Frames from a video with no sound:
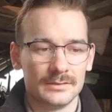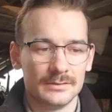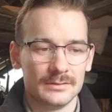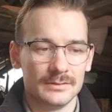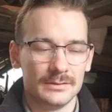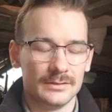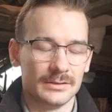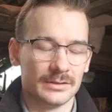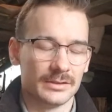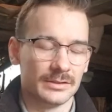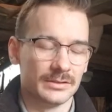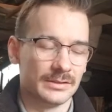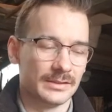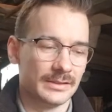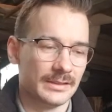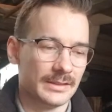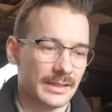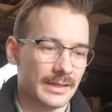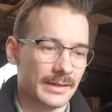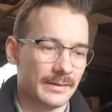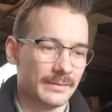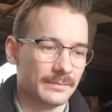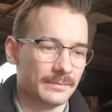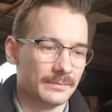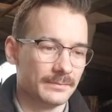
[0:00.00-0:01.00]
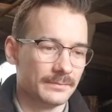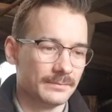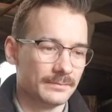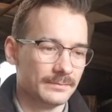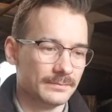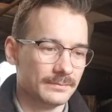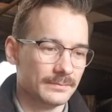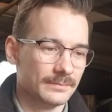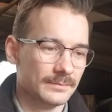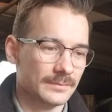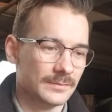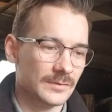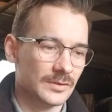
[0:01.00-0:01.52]
to
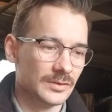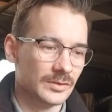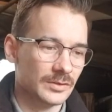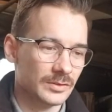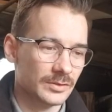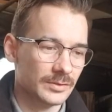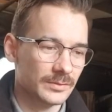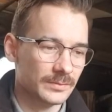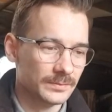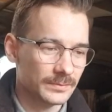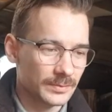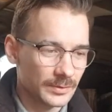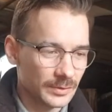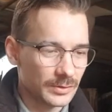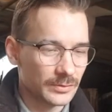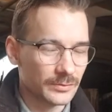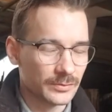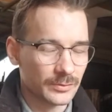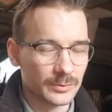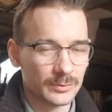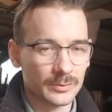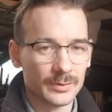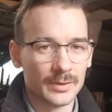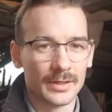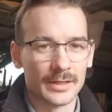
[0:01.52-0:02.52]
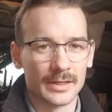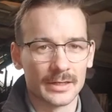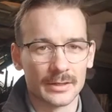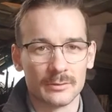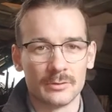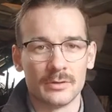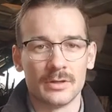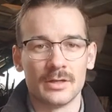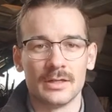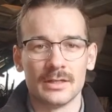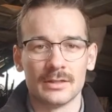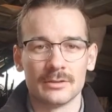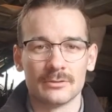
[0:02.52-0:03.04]
do beautiful work, it
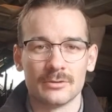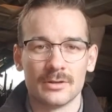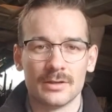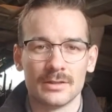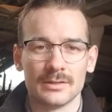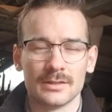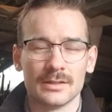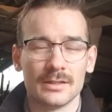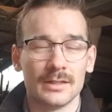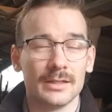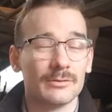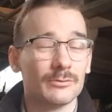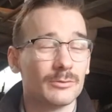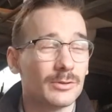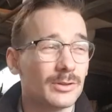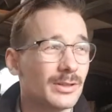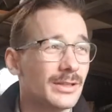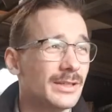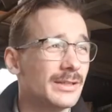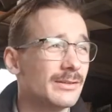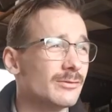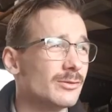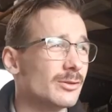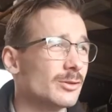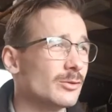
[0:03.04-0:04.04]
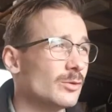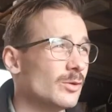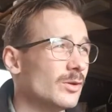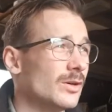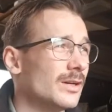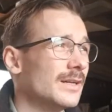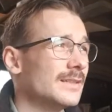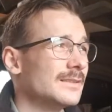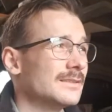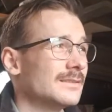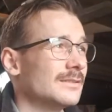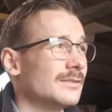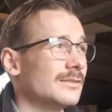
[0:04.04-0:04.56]

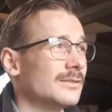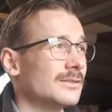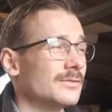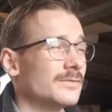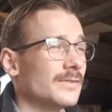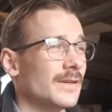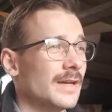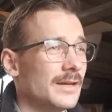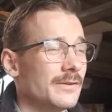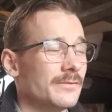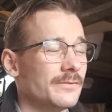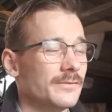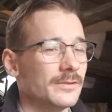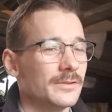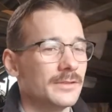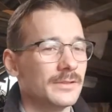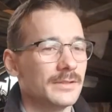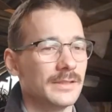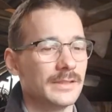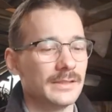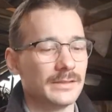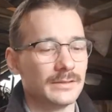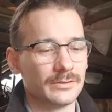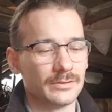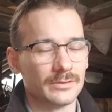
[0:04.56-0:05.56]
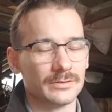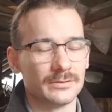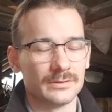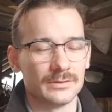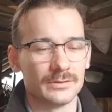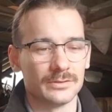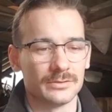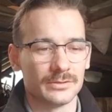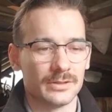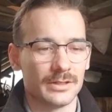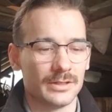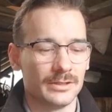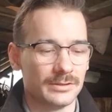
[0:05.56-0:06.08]
requires a lot of effort and
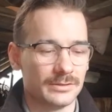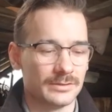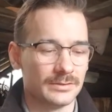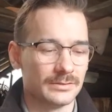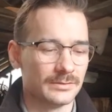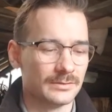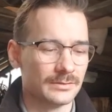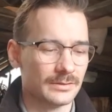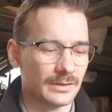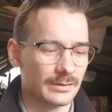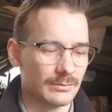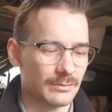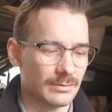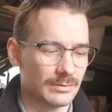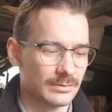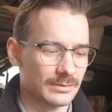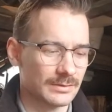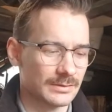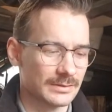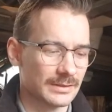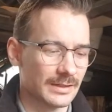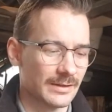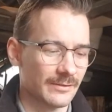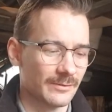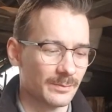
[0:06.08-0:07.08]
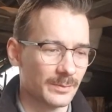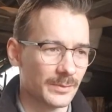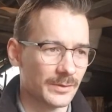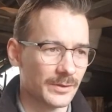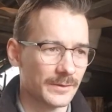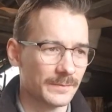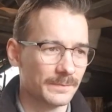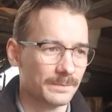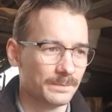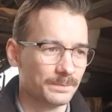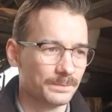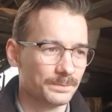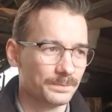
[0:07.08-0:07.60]
concentration and that sort of stuff. But